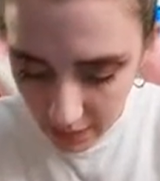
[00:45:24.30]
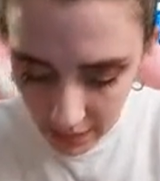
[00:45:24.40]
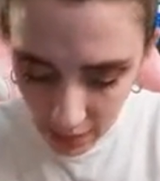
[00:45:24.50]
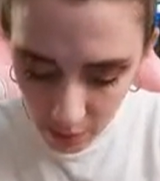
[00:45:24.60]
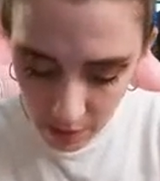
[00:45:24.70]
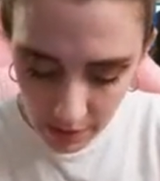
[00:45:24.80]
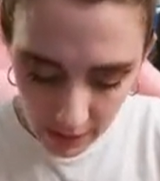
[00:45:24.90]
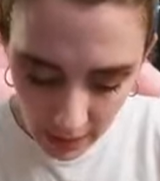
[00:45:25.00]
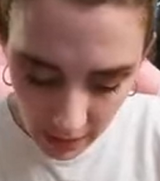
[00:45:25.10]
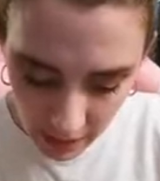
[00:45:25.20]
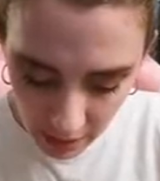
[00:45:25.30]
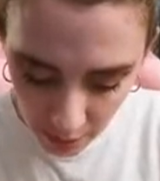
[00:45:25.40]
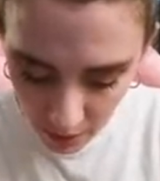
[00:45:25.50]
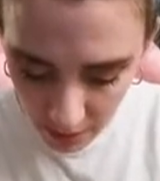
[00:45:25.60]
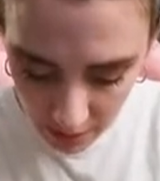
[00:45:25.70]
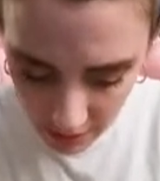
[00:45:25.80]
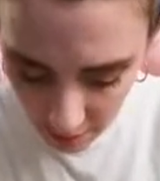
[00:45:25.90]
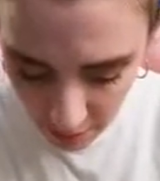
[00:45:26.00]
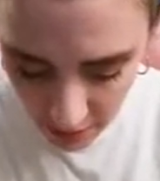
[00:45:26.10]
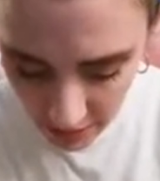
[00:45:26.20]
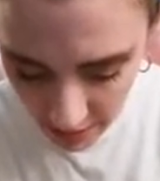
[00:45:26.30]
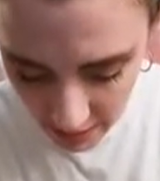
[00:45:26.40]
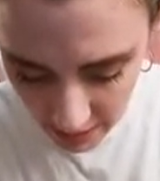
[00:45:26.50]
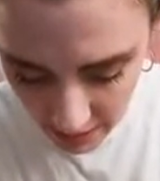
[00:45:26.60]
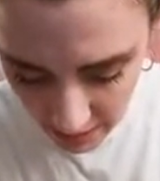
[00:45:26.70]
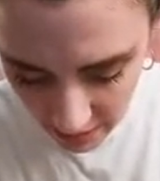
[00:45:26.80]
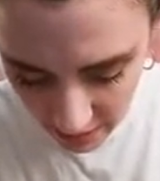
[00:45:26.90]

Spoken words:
And once again, we're gonna double knot it